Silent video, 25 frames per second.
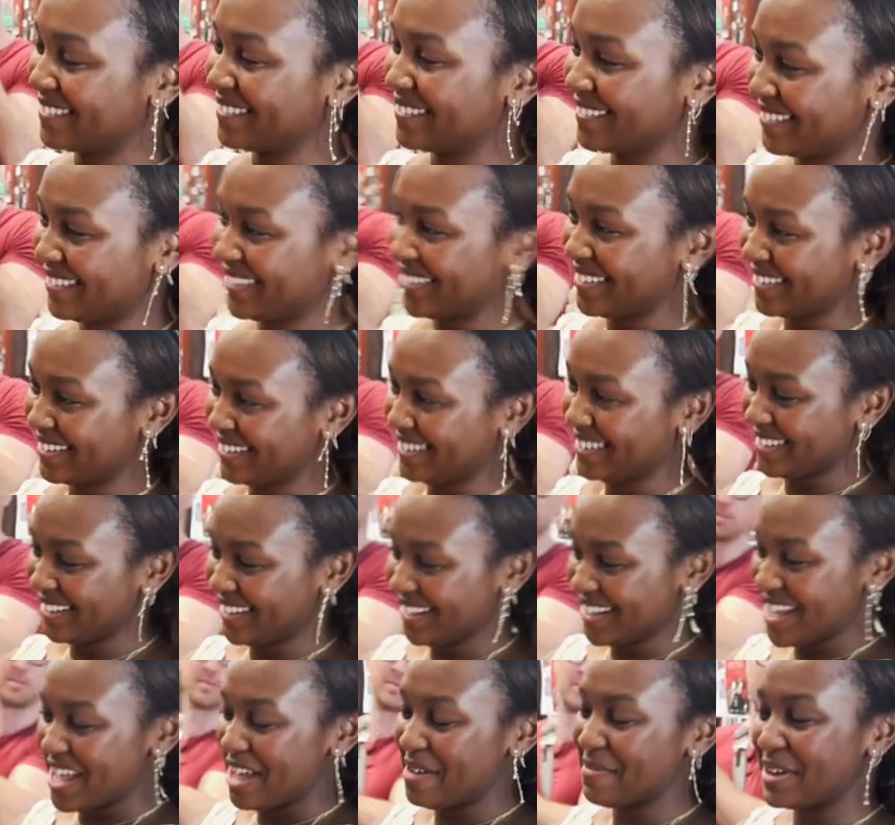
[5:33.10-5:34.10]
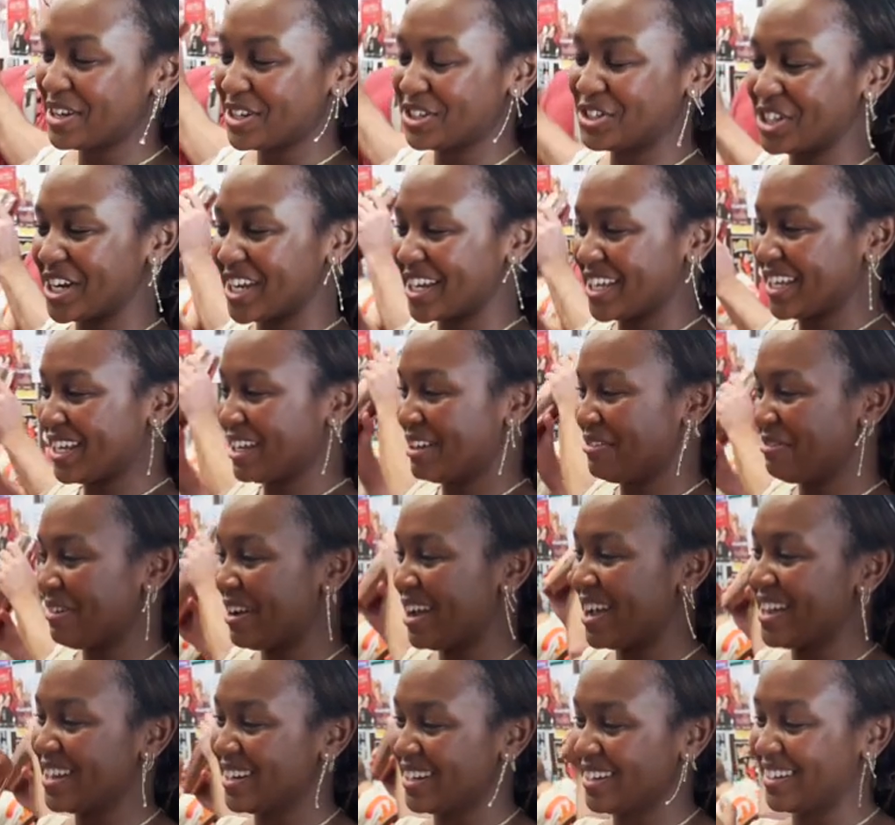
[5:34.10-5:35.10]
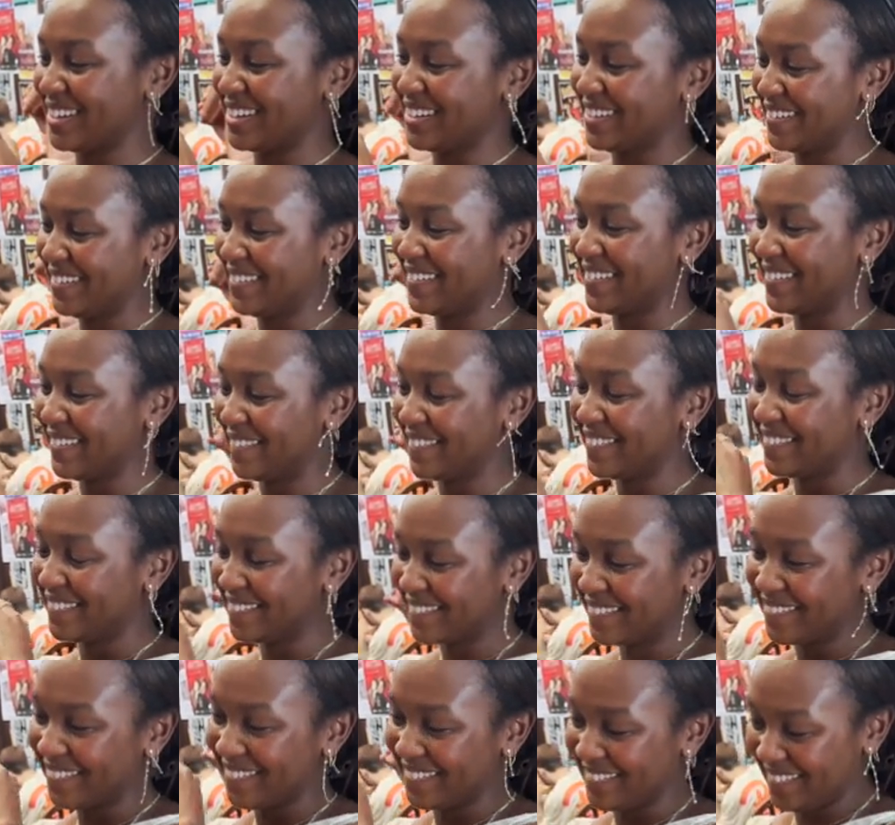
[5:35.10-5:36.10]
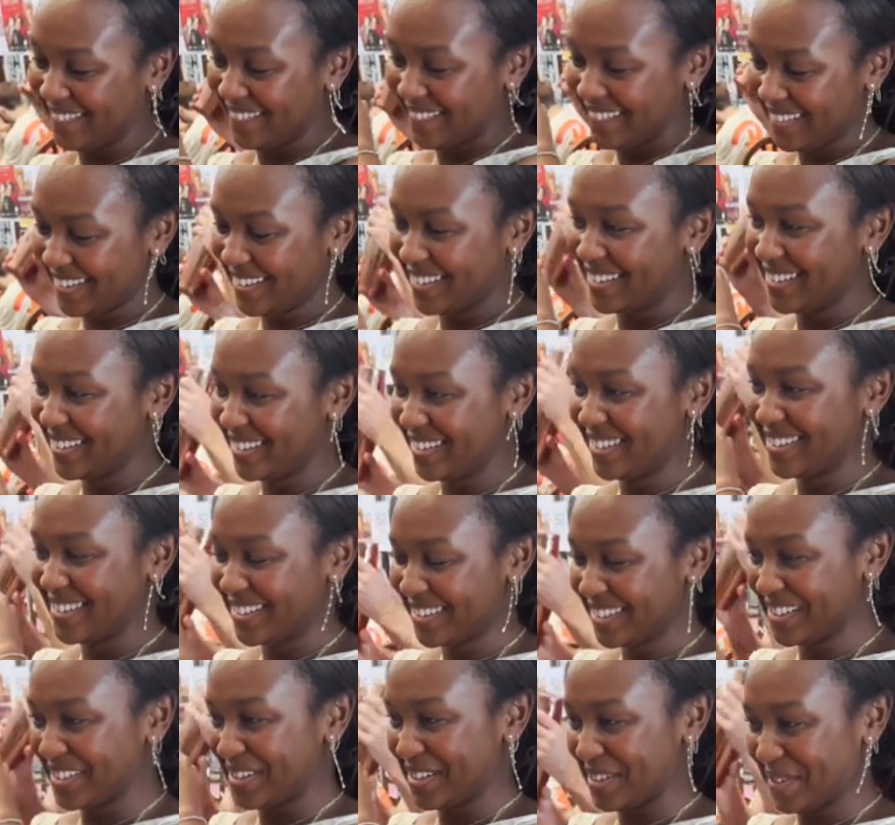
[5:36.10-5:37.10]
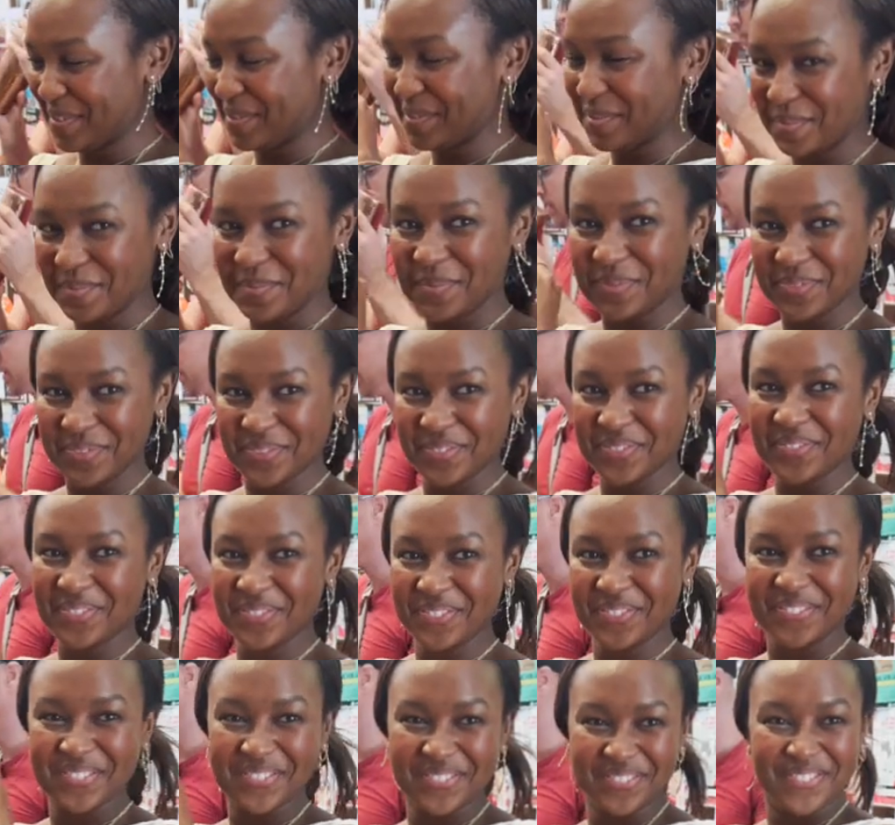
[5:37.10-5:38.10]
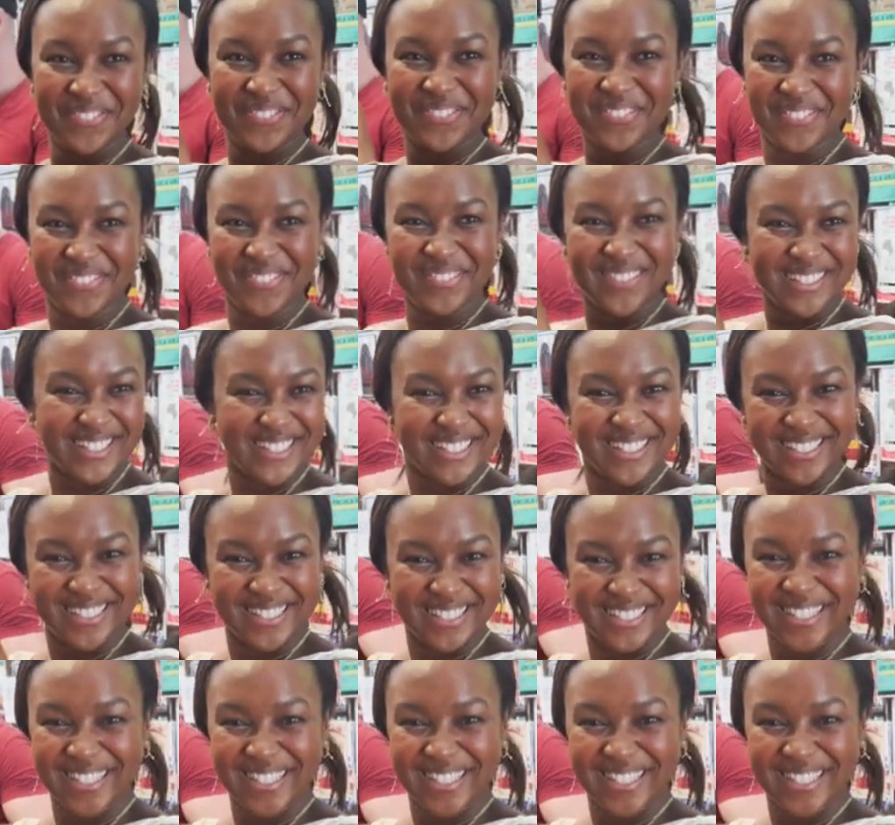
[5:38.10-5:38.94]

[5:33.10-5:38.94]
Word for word: Look at me shaking the pisco sour and hunka. It was honestly the most fun day. We just